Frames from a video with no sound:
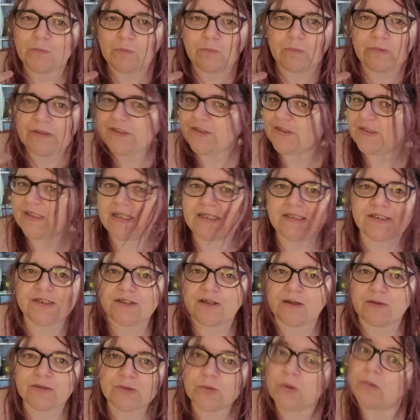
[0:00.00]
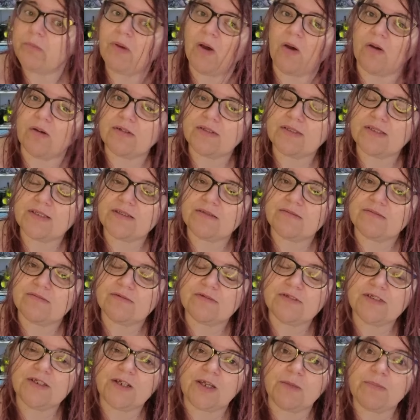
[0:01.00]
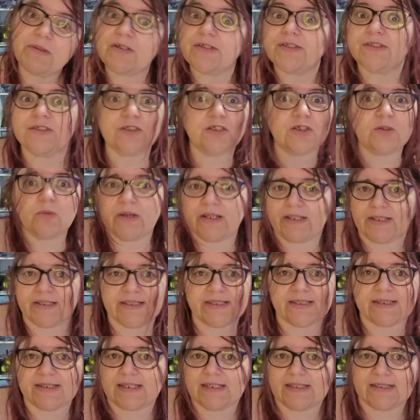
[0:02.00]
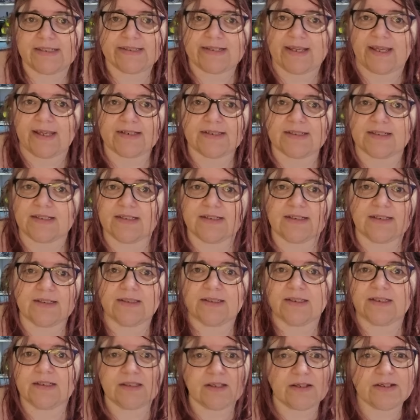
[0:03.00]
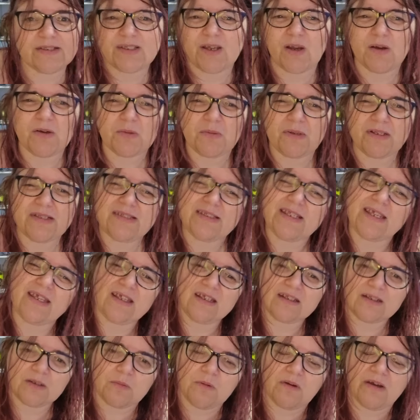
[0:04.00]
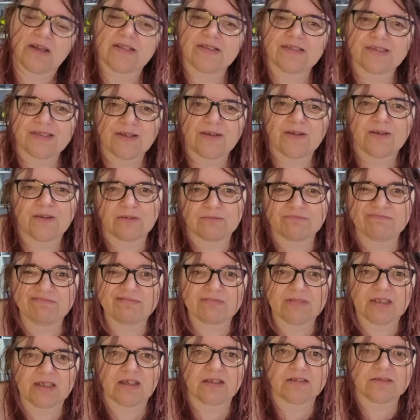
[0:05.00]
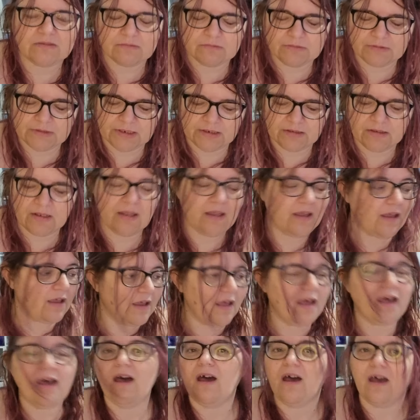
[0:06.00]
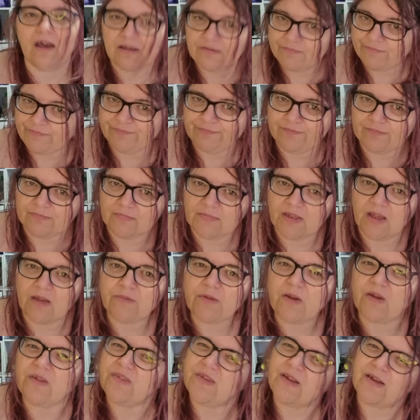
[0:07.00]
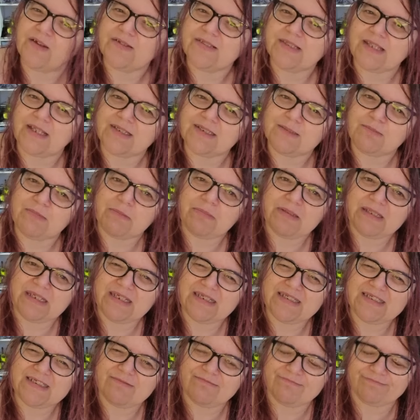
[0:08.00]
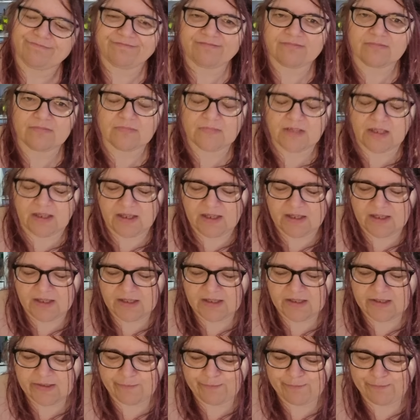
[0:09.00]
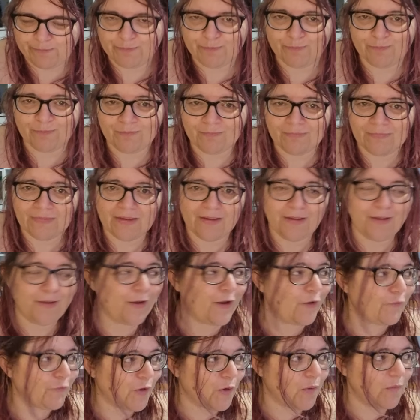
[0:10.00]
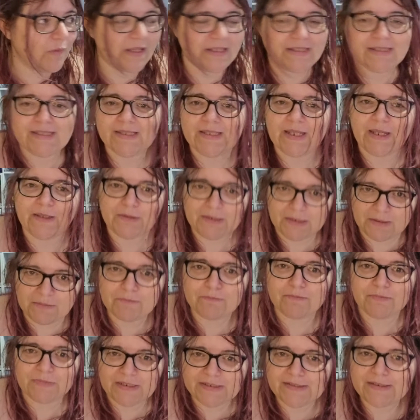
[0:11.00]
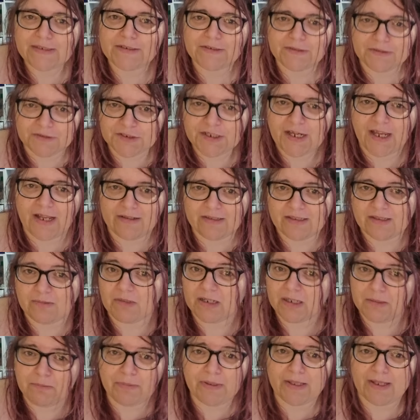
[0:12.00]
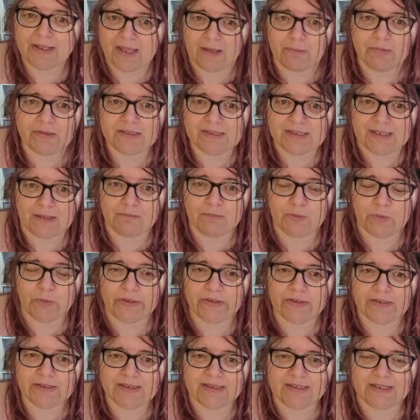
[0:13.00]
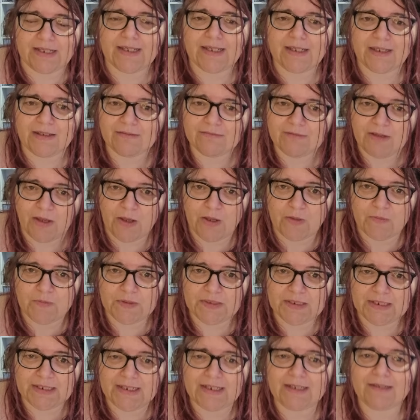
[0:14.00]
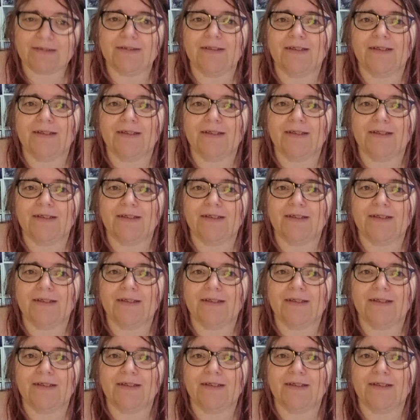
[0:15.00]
which tend to go into a box, you know, because new ones get started and then those old ones aren't quite so... Yeah. I've got those under my bed. I've got ones that there's a chance I'm going to pick up at some point this year over there.